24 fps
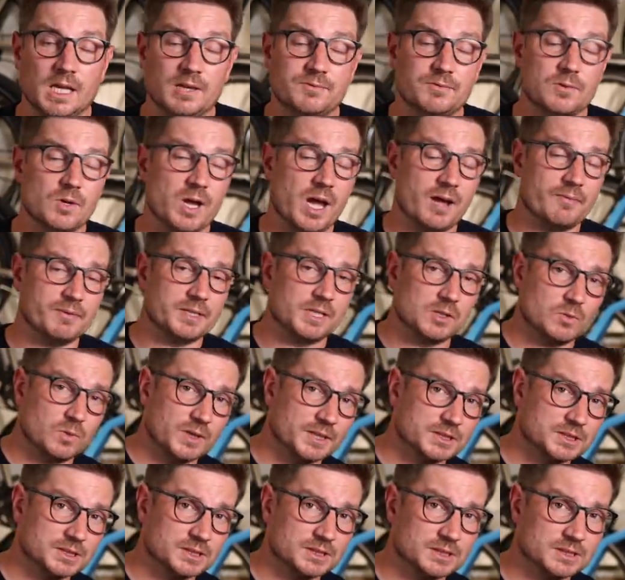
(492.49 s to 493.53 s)
if you have any
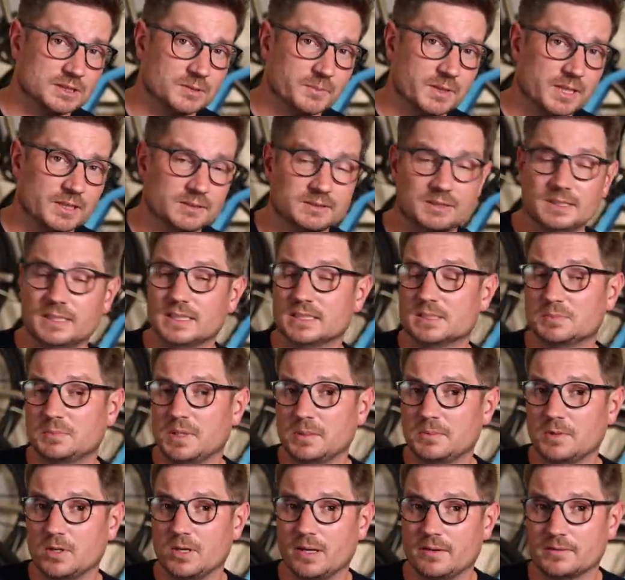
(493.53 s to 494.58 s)
questions about this,
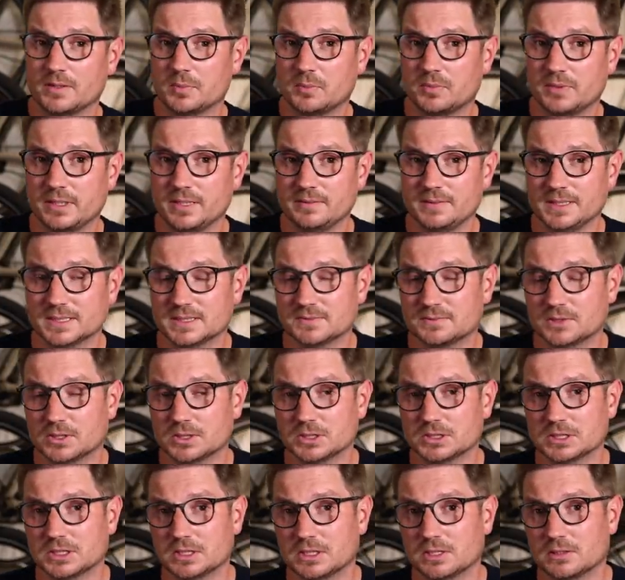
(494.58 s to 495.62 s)
maybe you have the previous
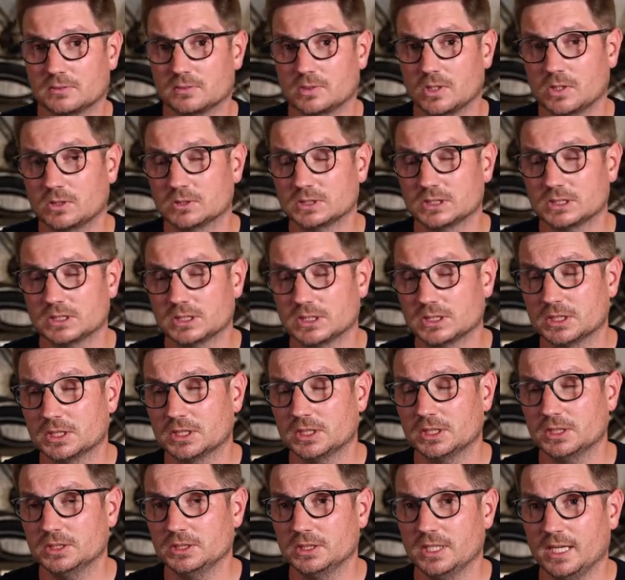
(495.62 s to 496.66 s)
version of the
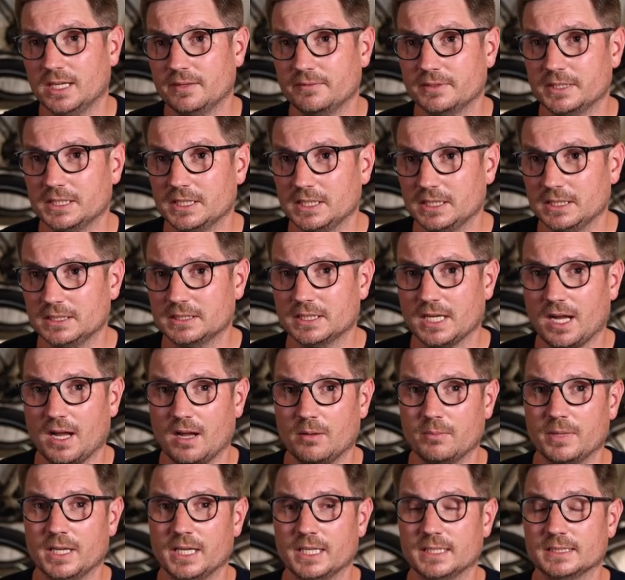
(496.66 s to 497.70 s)
Roadster, you have any
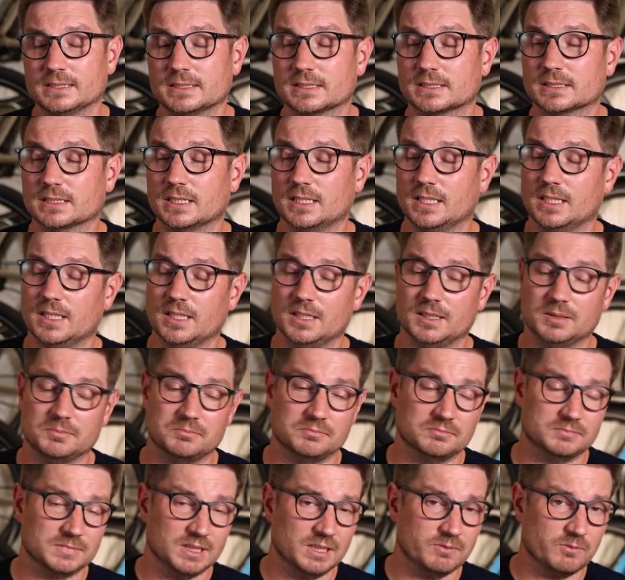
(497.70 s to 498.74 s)
comments,
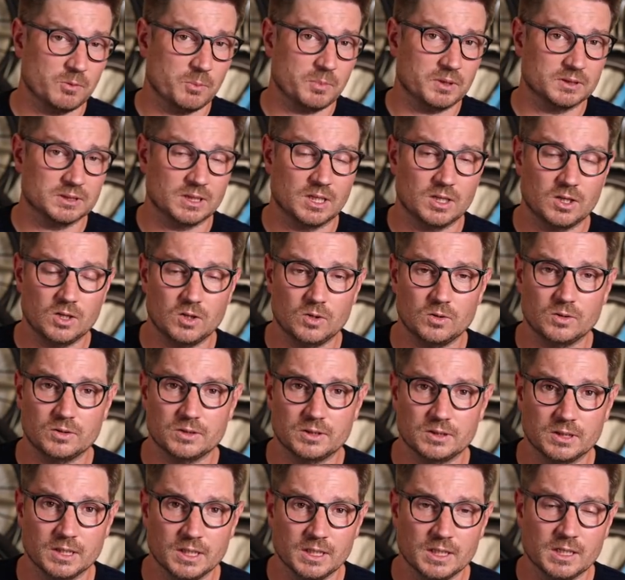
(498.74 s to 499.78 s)
leave them below.
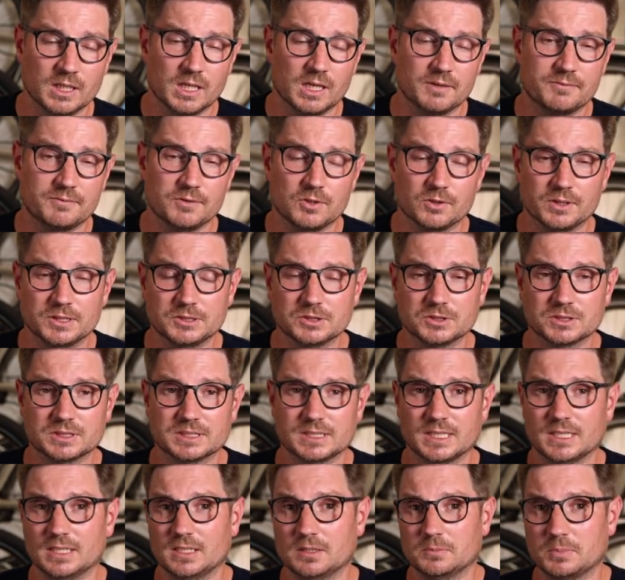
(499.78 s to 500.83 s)
Or if you're
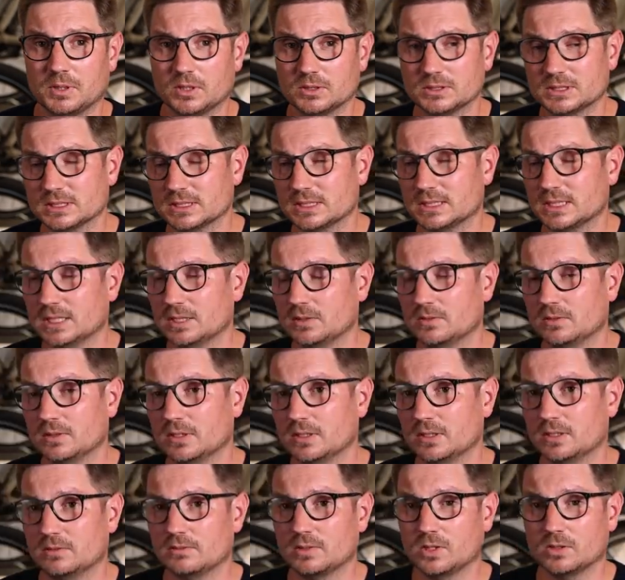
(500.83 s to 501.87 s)
interested in purchasing one
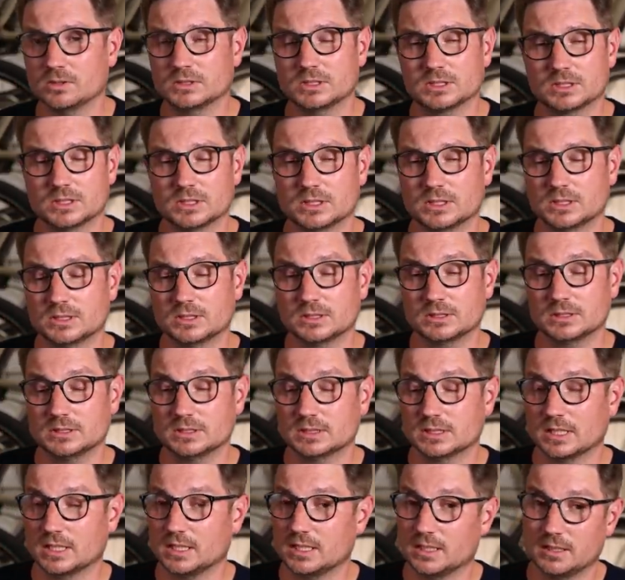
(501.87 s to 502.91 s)
of the
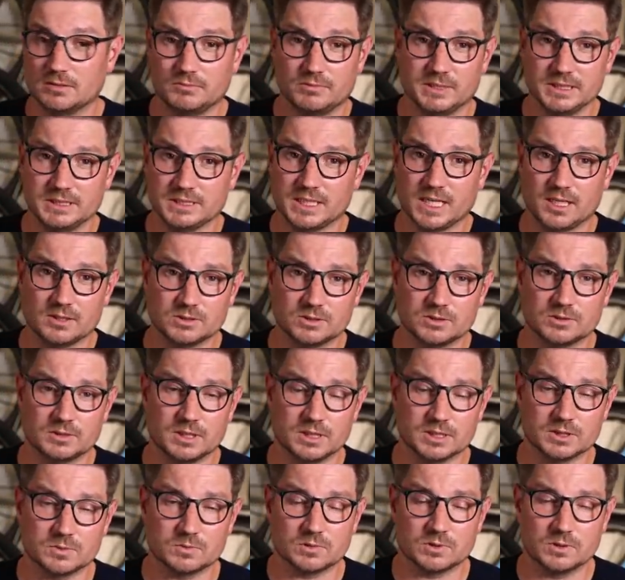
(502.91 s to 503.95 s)
Roadsters, reach out to
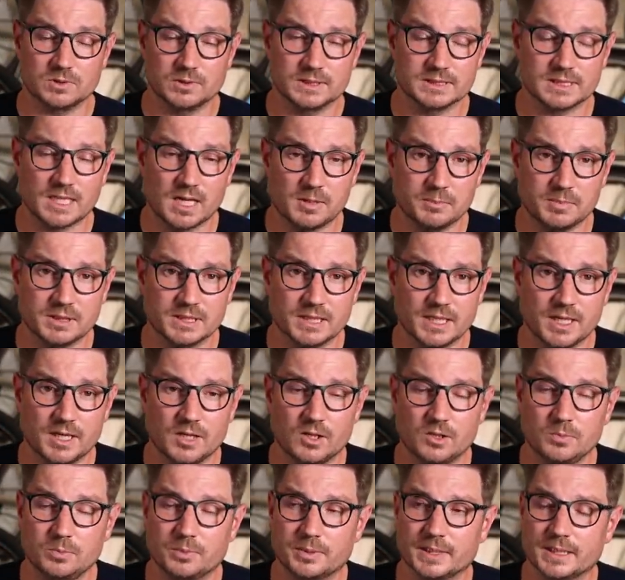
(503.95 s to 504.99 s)
us. We're always happy to
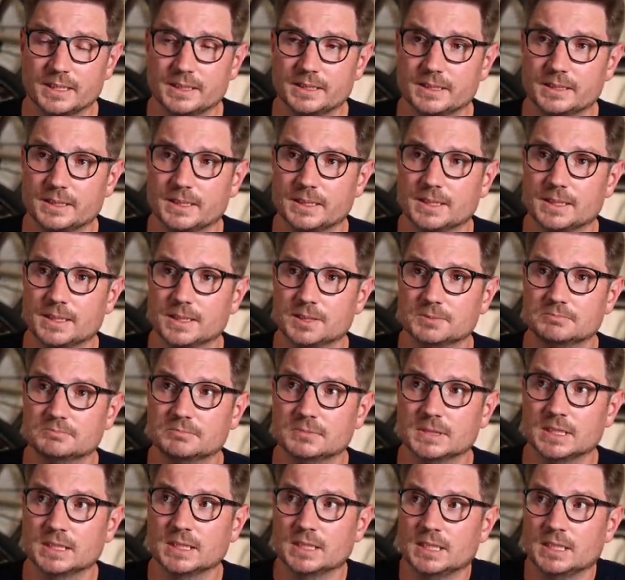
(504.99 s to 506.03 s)
help. And
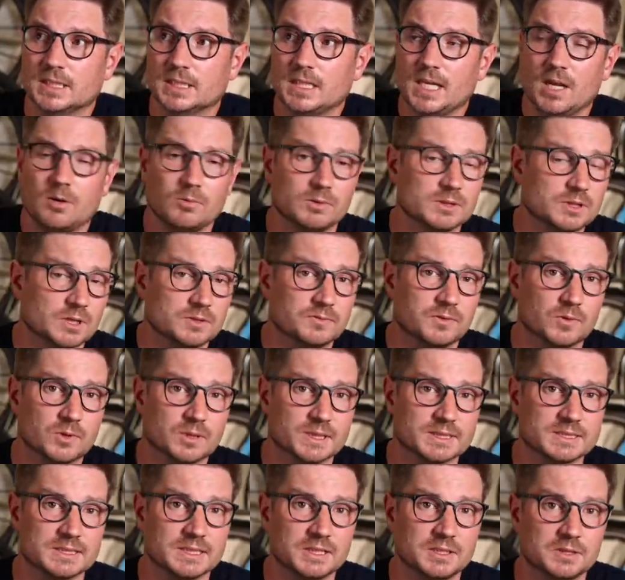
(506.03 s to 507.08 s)
yeah, we look forward
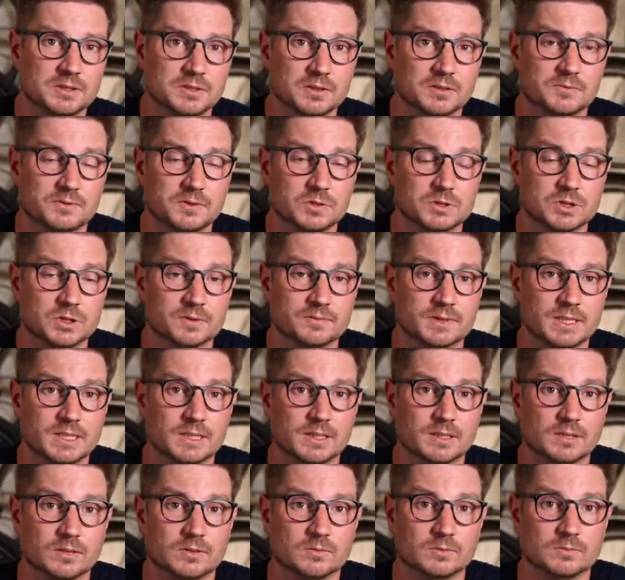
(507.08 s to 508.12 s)
to seeing you in the future
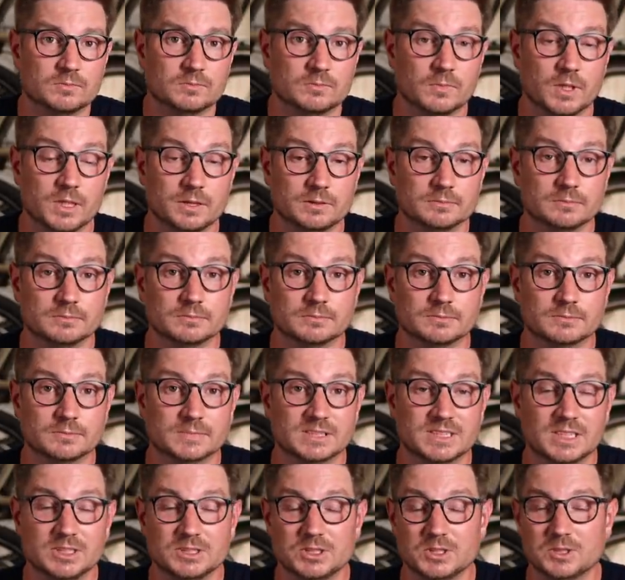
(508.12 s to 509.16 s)
video. Well,
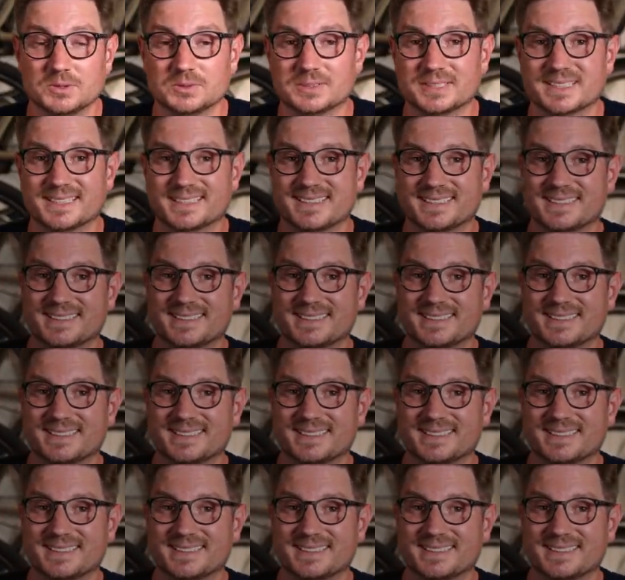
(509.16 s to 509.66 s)
see you soon.